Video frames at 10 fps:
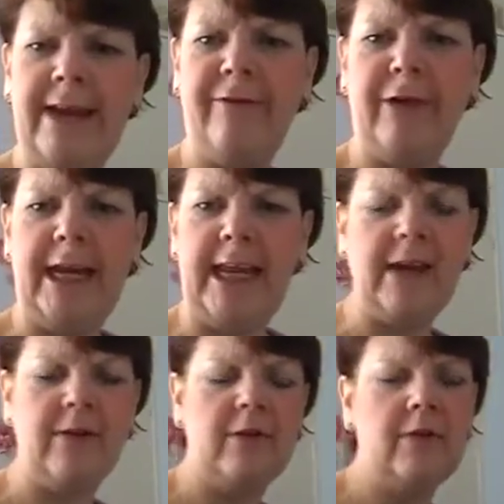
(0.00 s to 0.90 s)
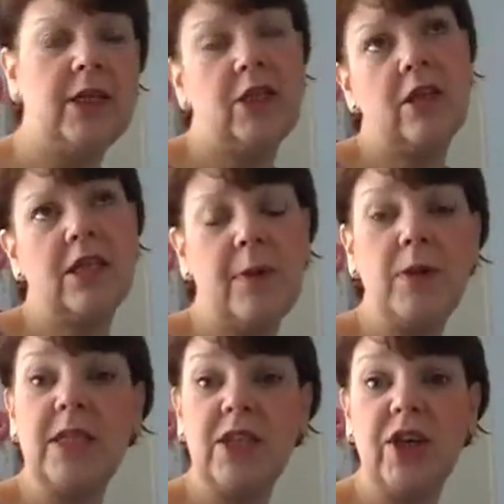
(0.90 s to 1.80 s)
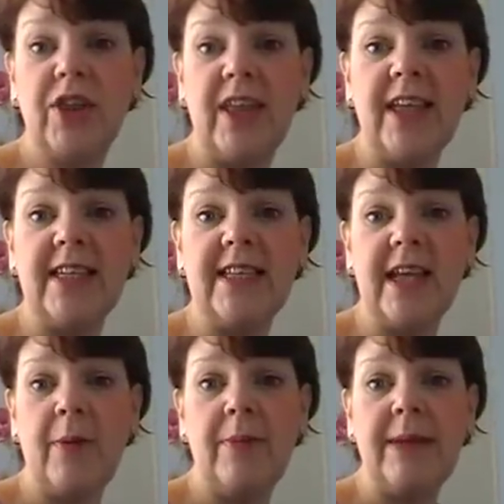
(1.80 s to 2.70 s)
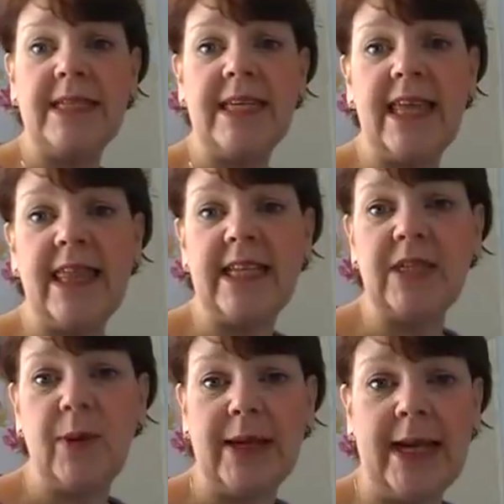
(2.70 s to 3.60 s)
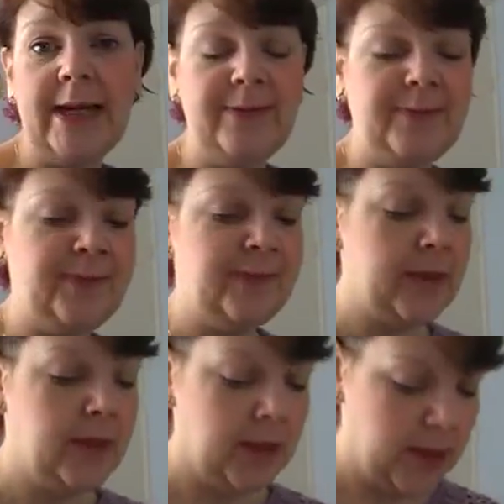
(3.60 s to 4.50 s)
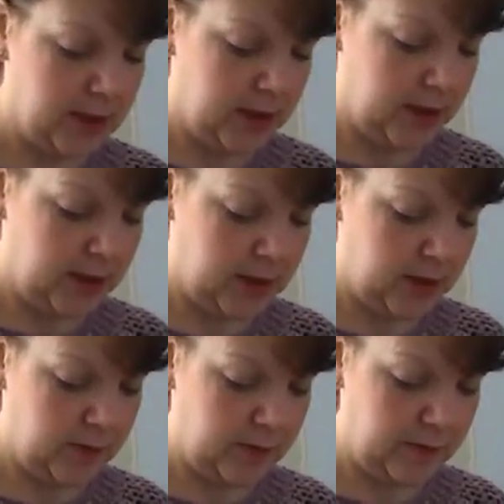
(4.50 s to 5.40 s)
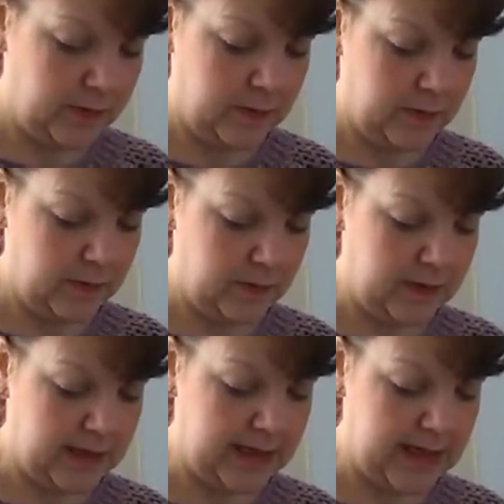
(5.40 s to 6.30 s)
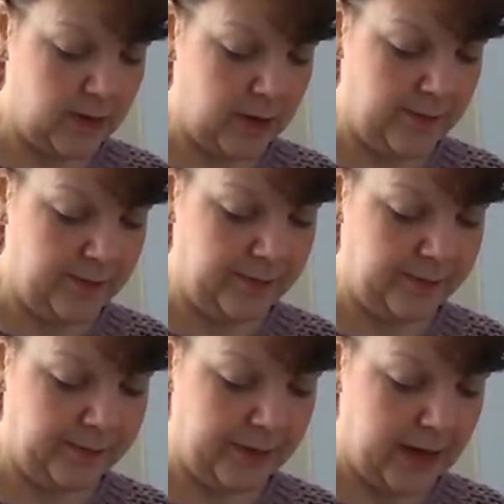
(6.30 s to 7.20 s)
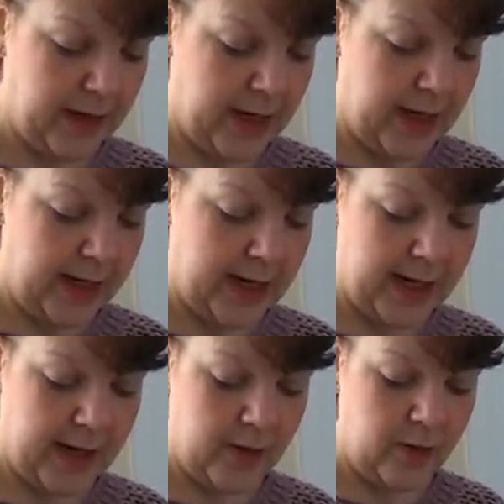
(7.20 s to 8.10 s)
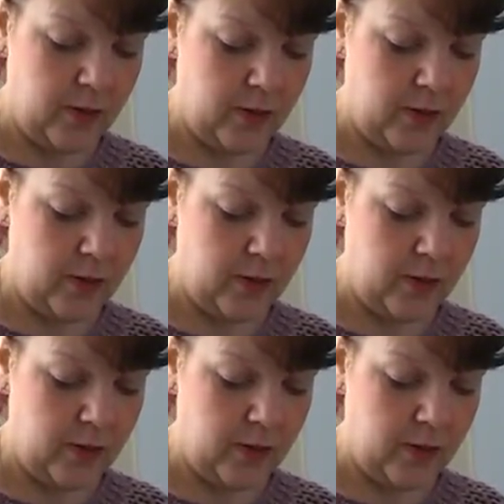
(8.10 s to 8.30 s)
freely, which I suppose is a good thing because it's helping me to knit things quicker. So that's that one. Now,